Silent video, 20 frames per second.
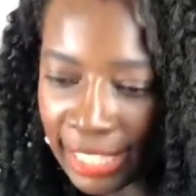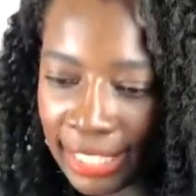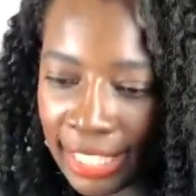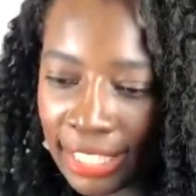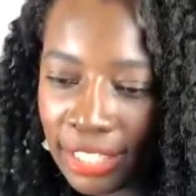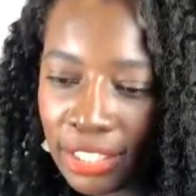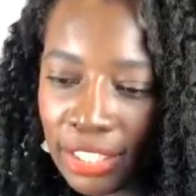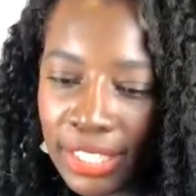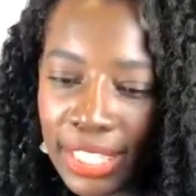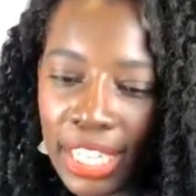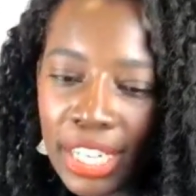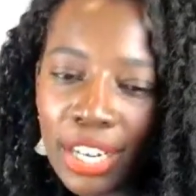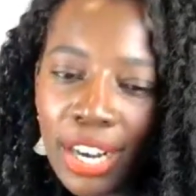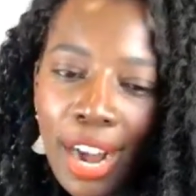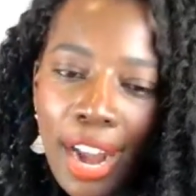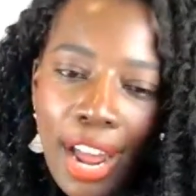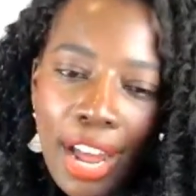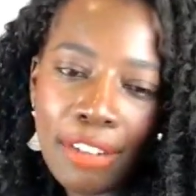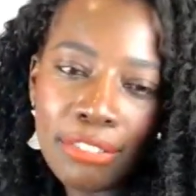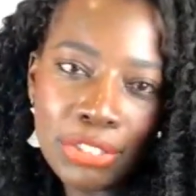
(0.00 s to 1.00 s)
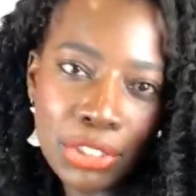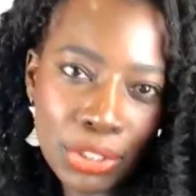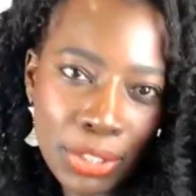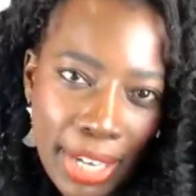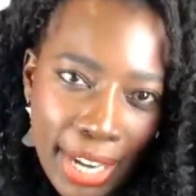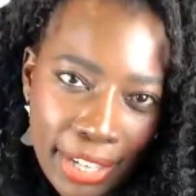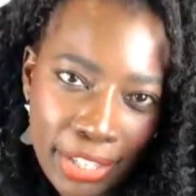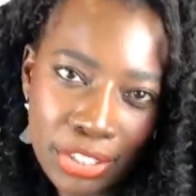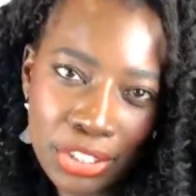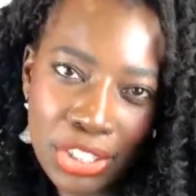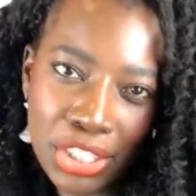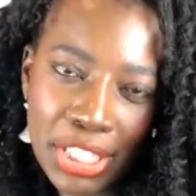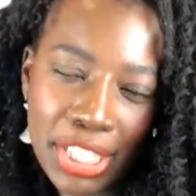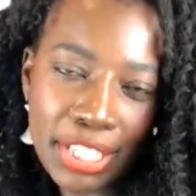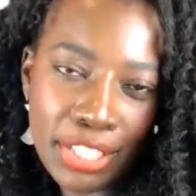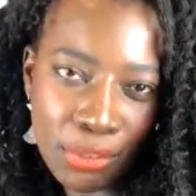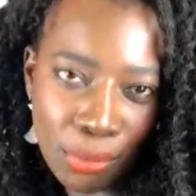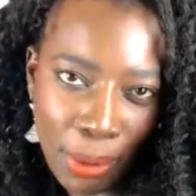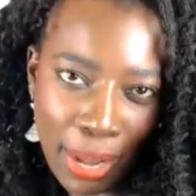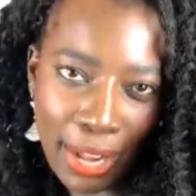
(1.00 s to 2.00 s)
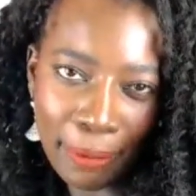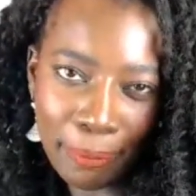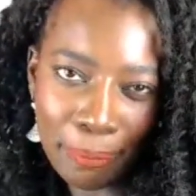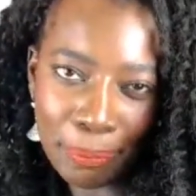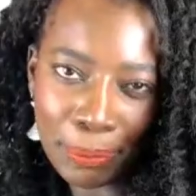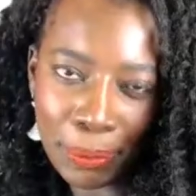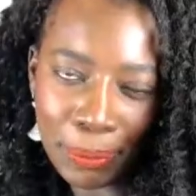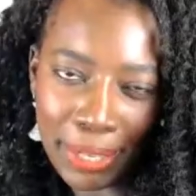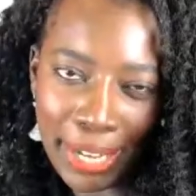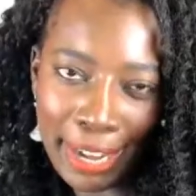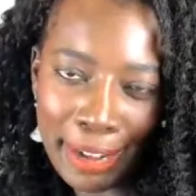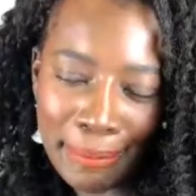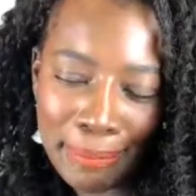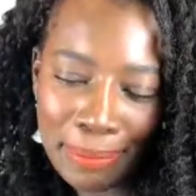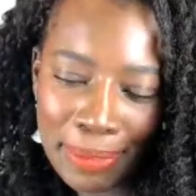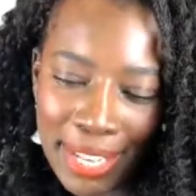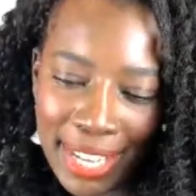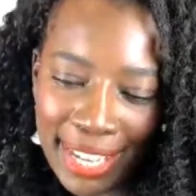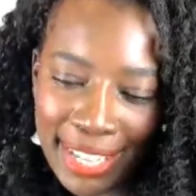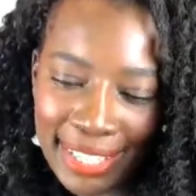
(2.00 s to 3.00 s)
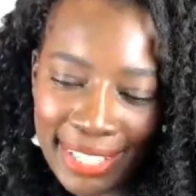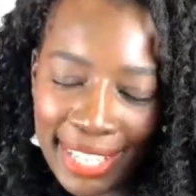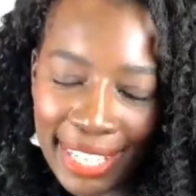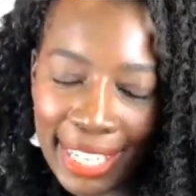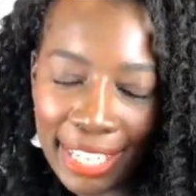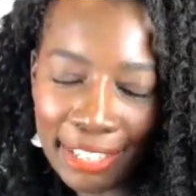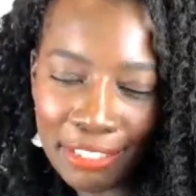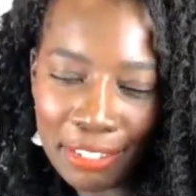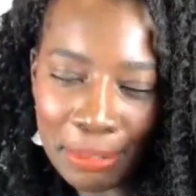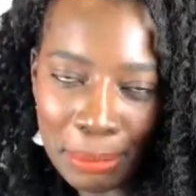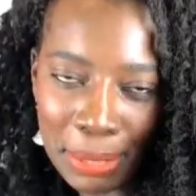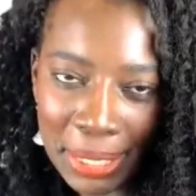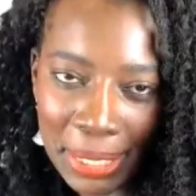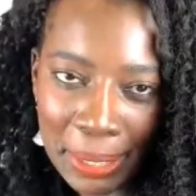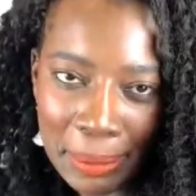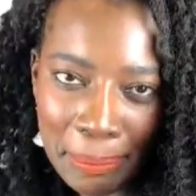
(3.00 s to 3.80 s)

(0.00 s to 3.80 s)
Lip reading: Take good care of your energy as well, okay? Take care, everybody.